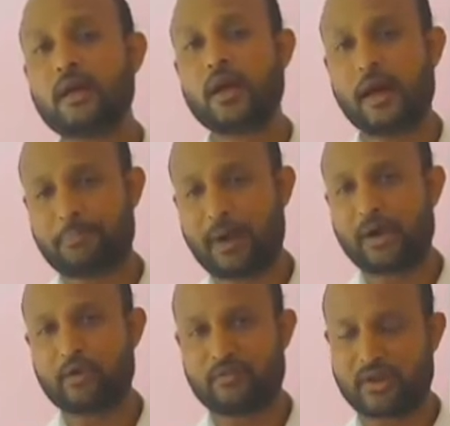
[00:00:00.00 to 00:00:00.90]
a
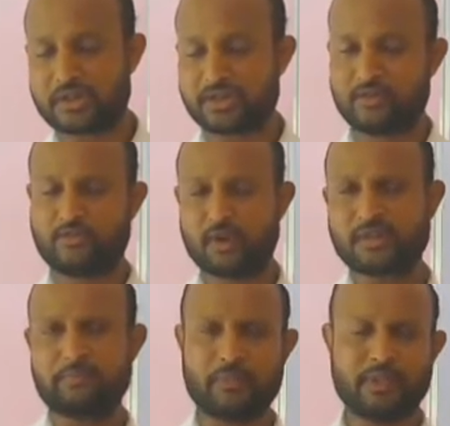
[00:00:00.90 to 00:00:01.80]
particular function. For
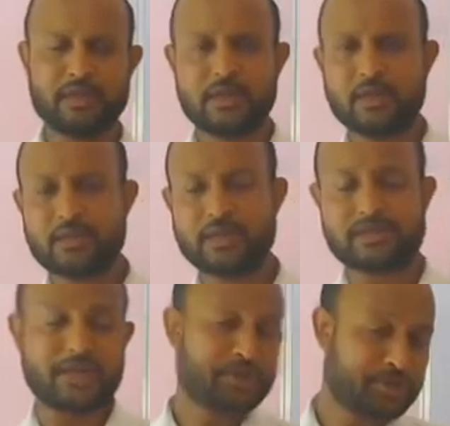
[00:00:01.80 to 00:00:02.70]
example, the
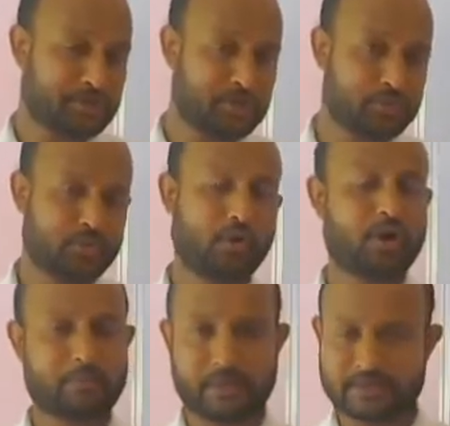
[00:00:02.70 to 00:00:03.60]
skin tissue or
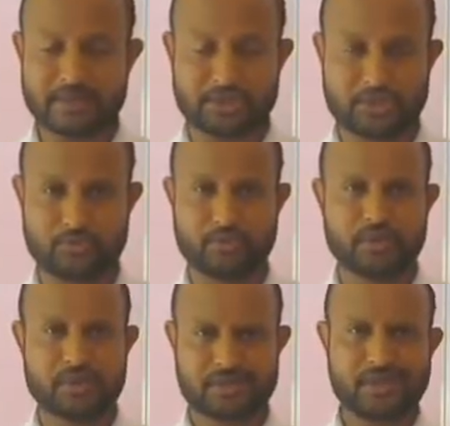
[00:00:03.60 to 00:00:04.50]
the muscle tissue.
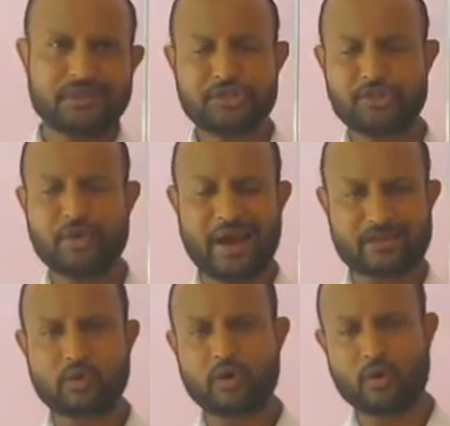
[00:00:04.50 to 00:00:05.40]
Skin tissue has
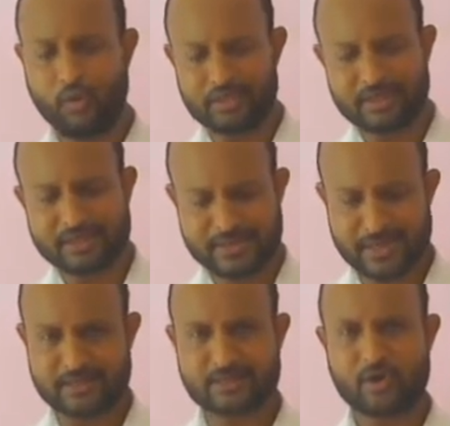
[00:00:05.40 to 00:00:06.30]
got all the
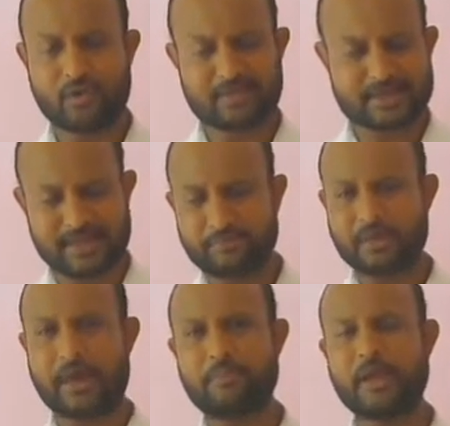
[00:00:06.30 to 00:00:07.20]
cells of the same
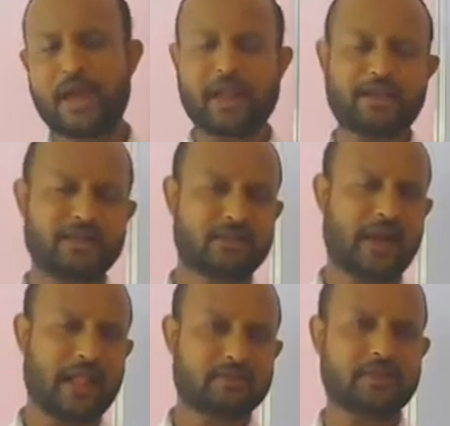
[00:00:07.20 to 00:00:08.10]
type and it
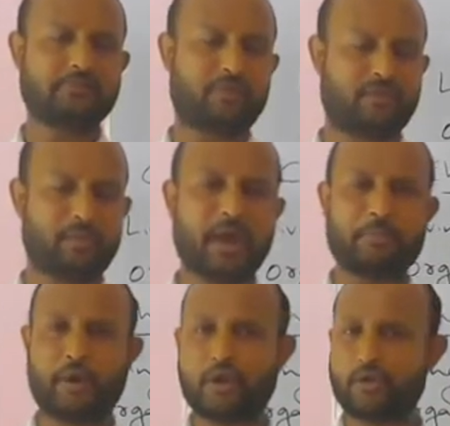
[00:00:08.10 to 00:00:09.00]
helps in performing a
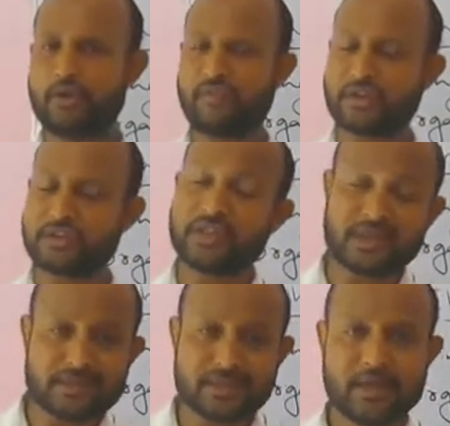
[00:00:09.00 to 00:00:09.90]
particular function, that
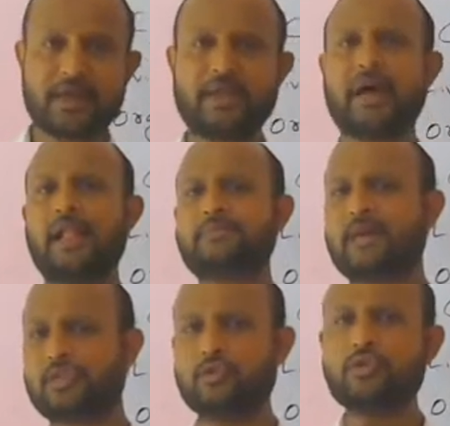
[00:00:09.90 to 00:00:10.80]
is, it helps
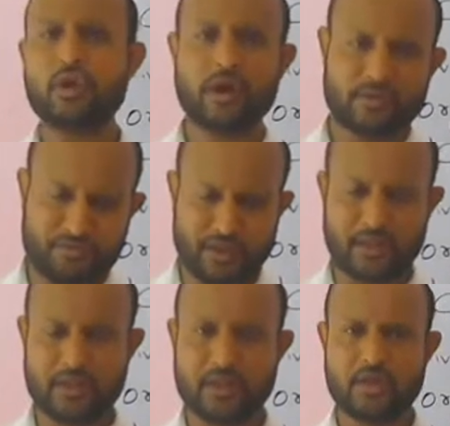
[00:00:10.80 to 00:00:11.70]
us to feel.
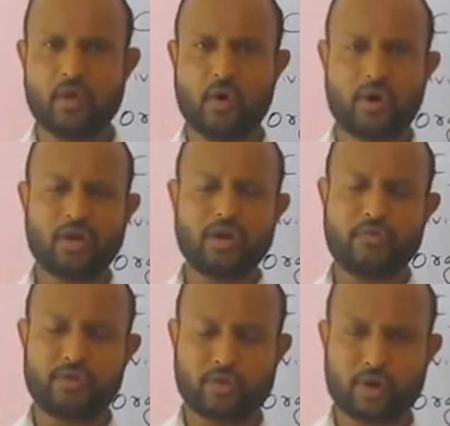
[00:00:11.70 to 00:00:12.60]
Or if
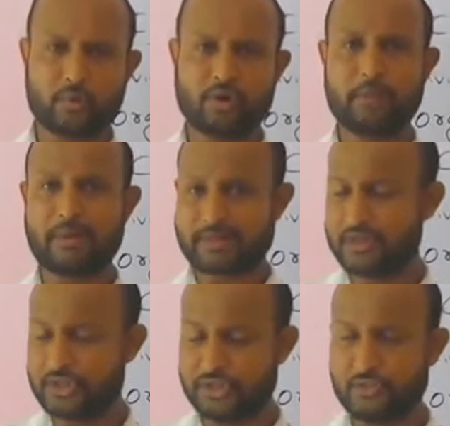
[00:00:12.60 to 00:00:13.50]
you talk about the muscle
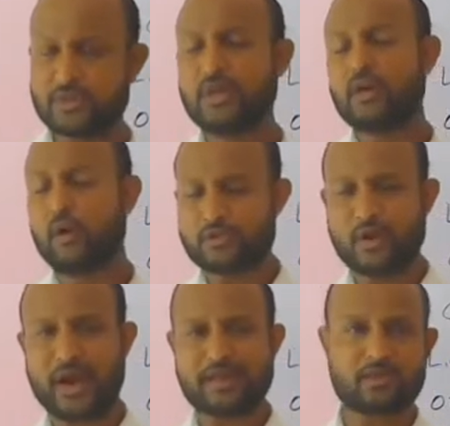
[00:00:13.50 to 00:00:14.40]
tissues, also
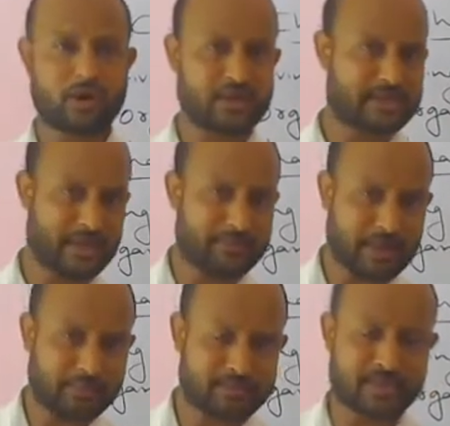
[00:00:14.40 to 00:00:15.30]
has got the same
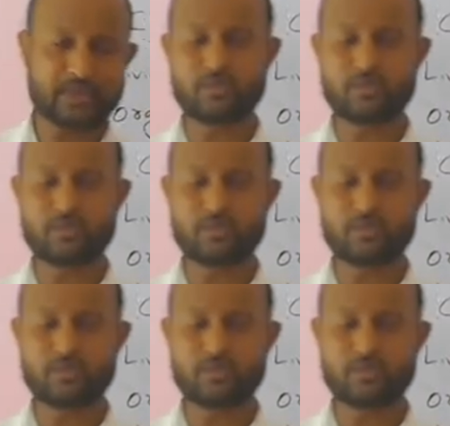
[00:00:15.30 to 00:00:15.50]
type of cells